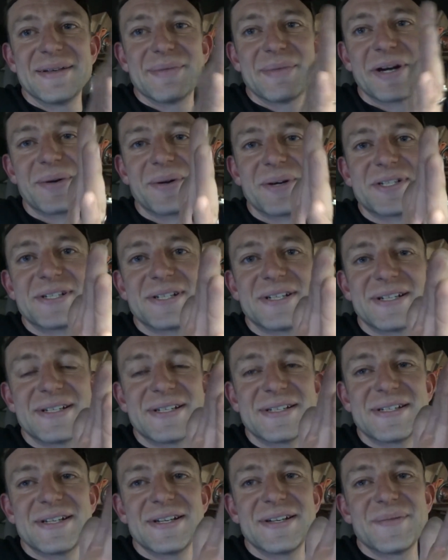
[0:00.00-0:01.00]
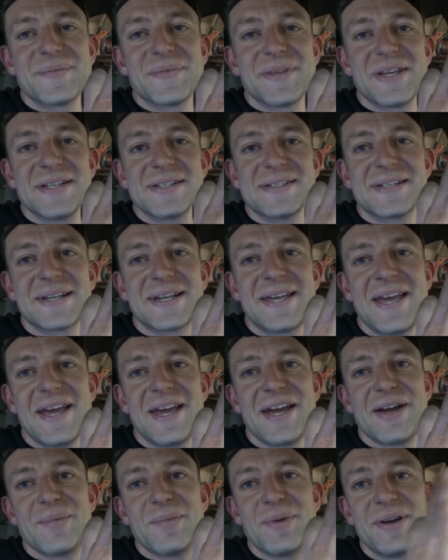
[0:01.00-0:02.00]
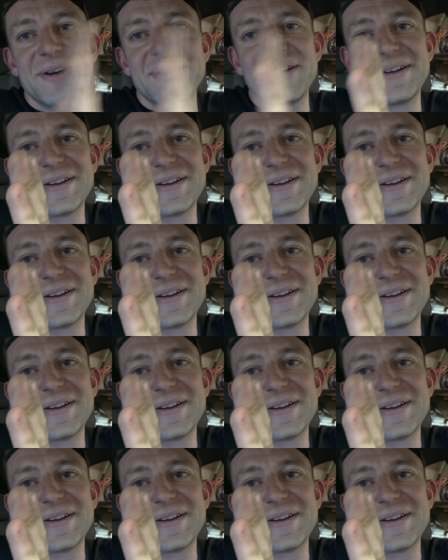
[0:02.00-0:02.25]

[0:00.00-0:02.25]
My question is, is the cam